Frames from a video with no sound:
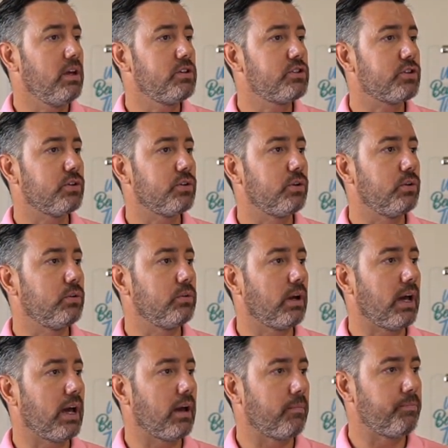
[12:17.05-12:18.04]
to,
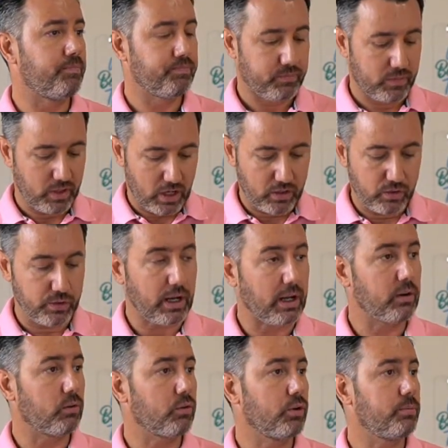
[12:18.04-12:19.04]
I could
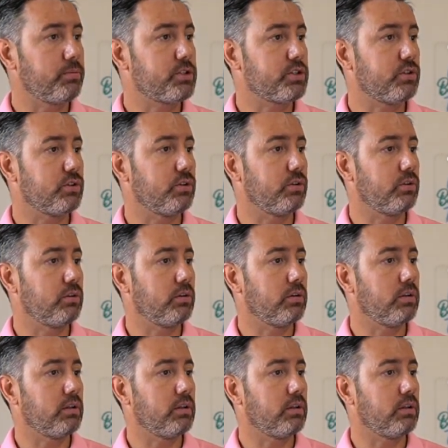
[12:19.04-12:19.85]
ungroup to